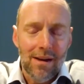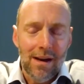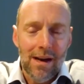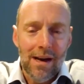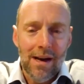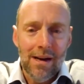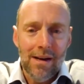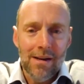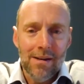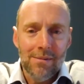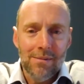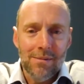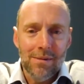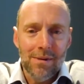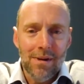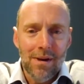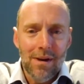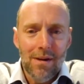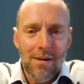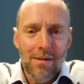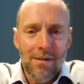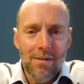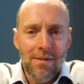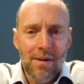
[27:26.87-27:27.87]

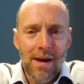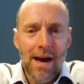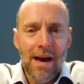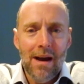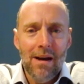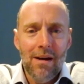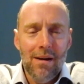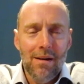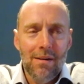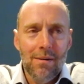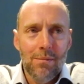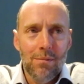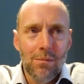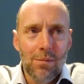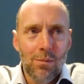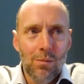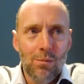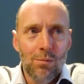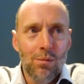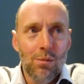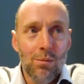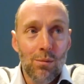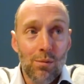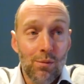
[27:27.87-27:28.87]
And that
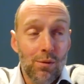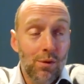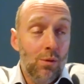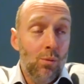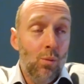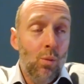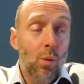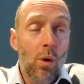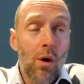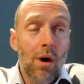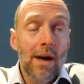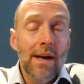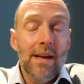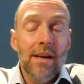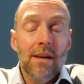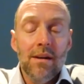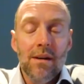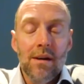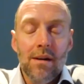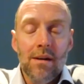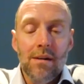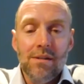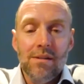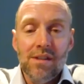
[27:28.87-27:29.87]

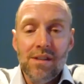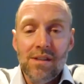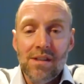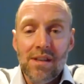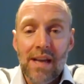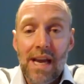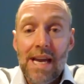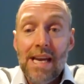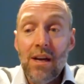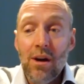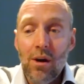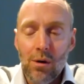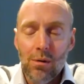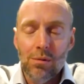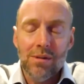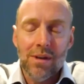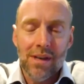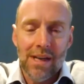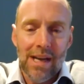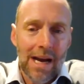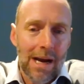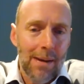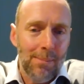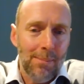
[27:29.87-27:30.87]
wider
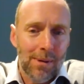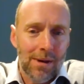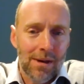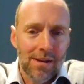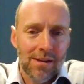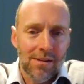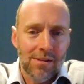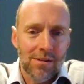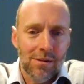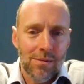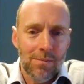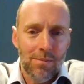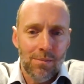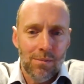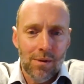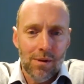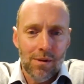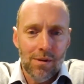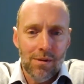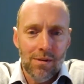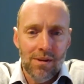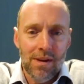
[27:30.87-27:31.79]
stakeholder capitalism